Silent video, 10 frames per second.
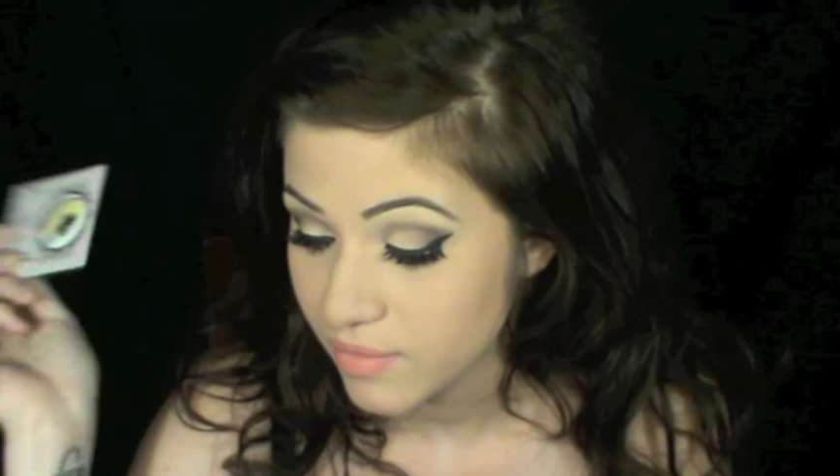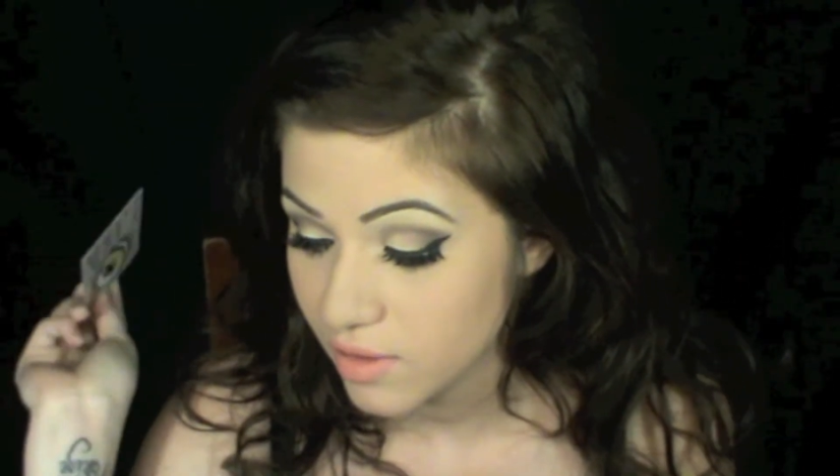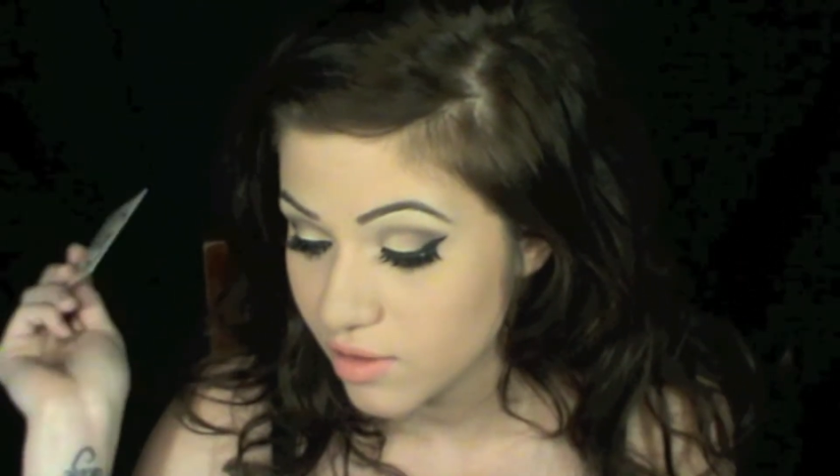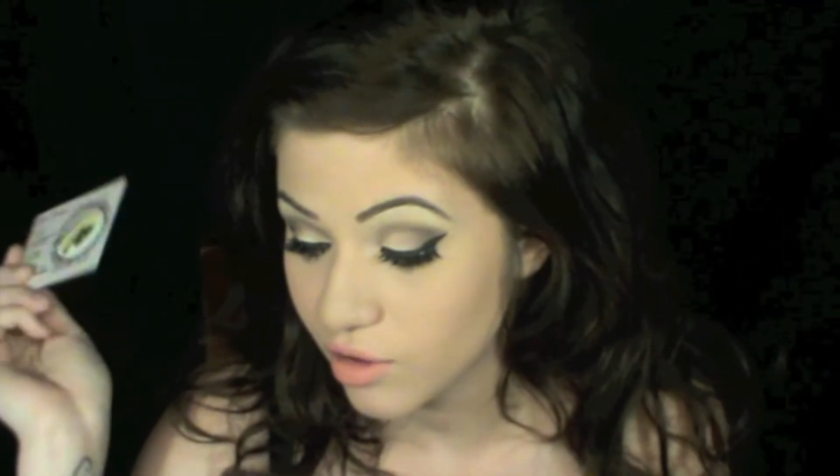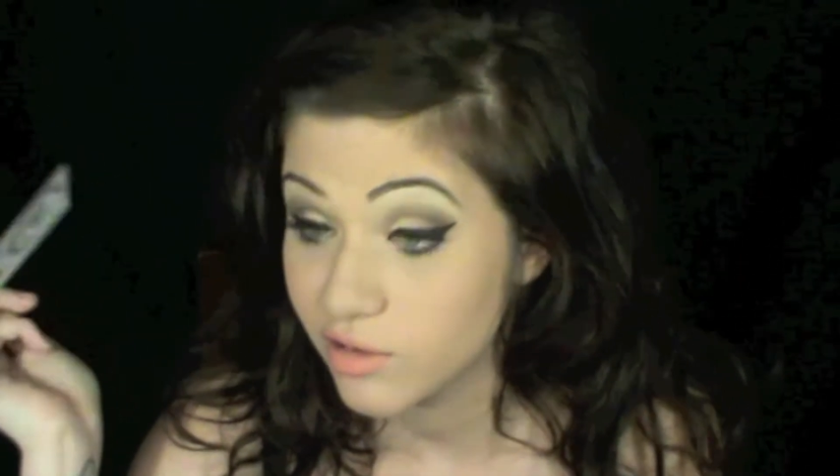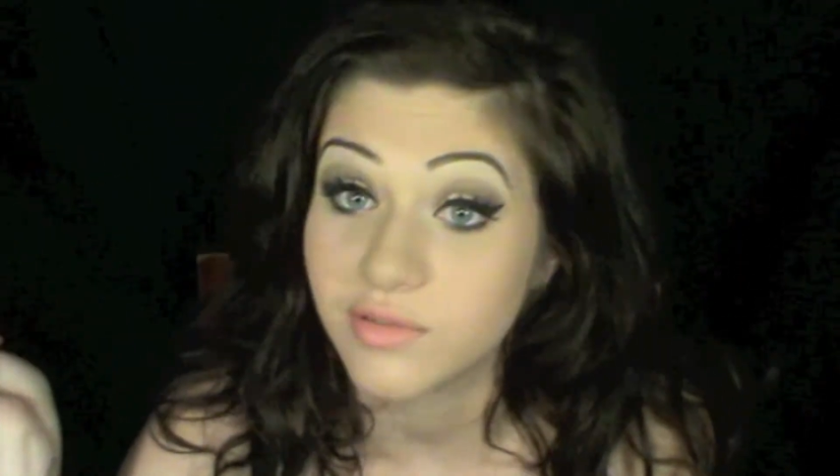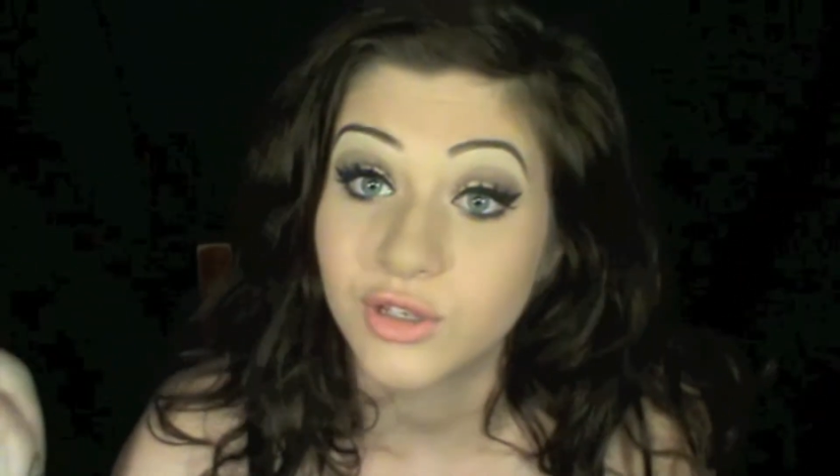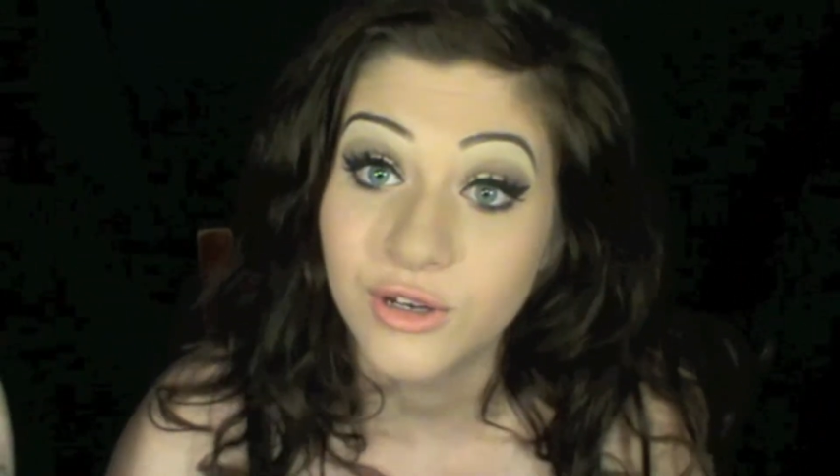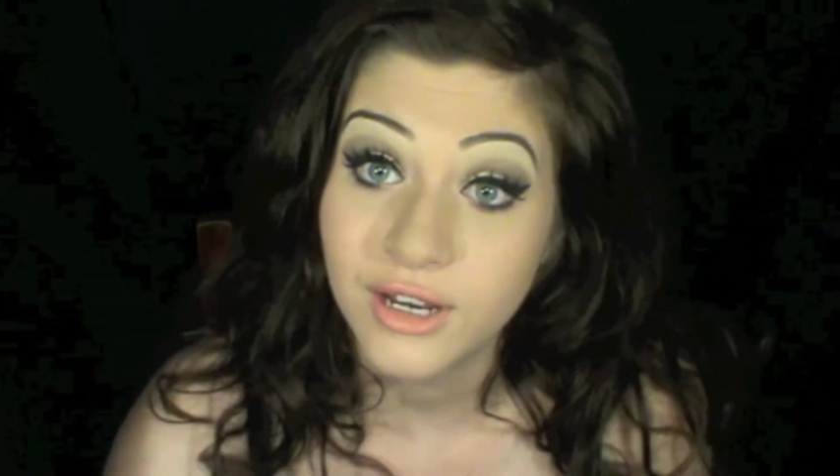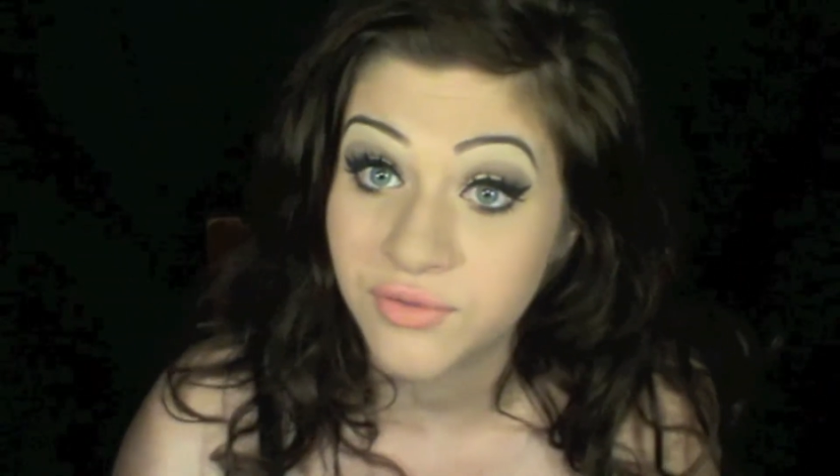So,
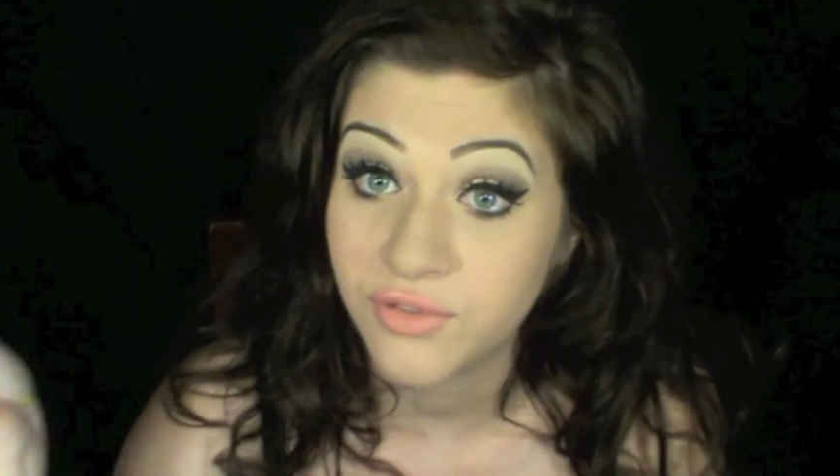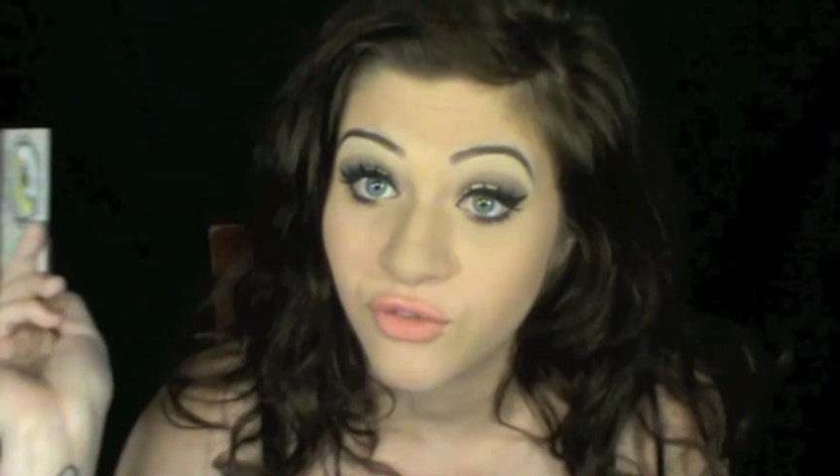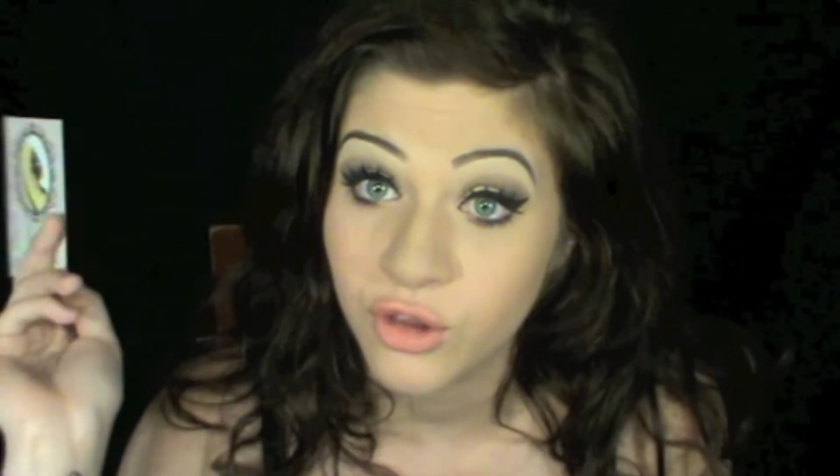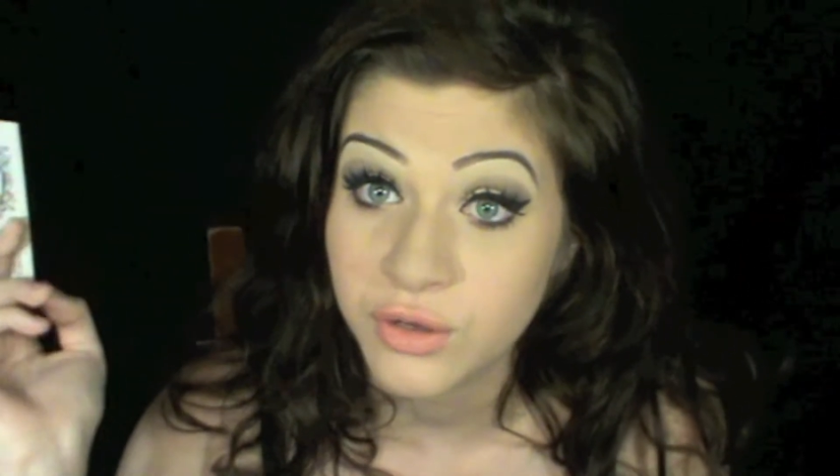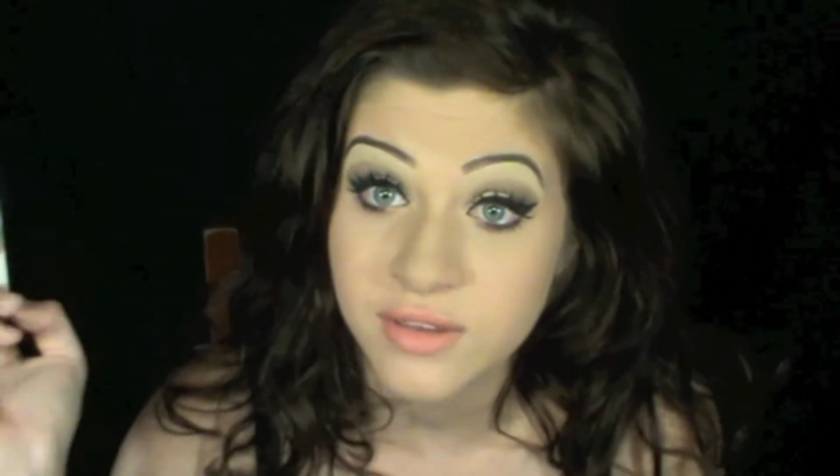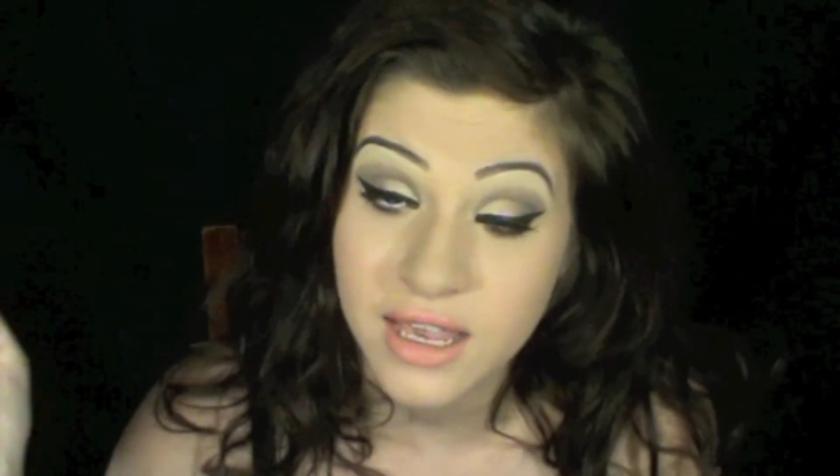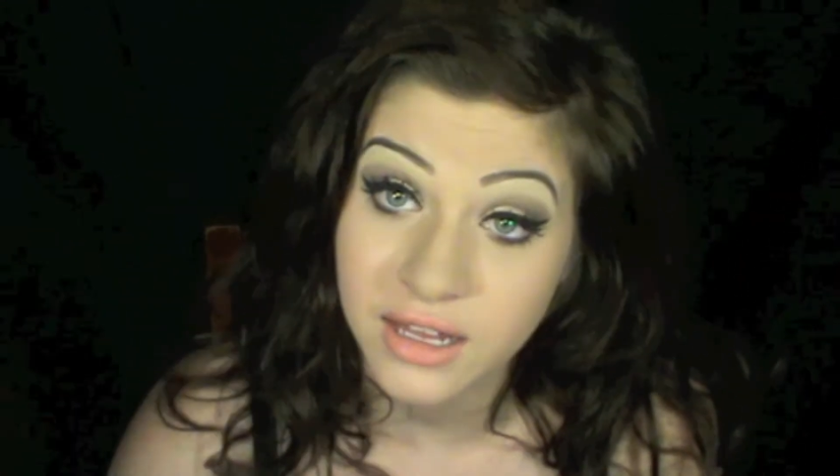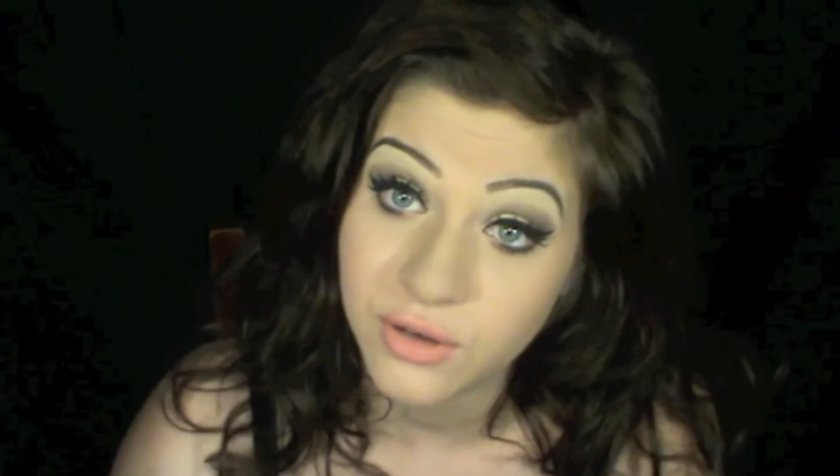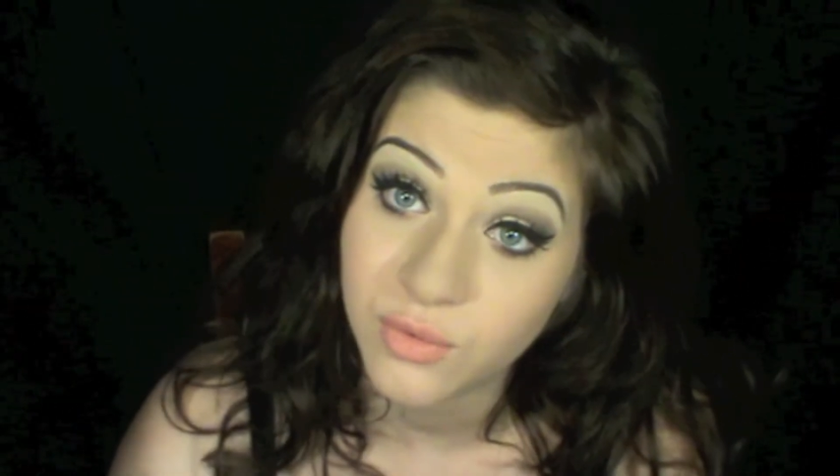you don't have to follow exactly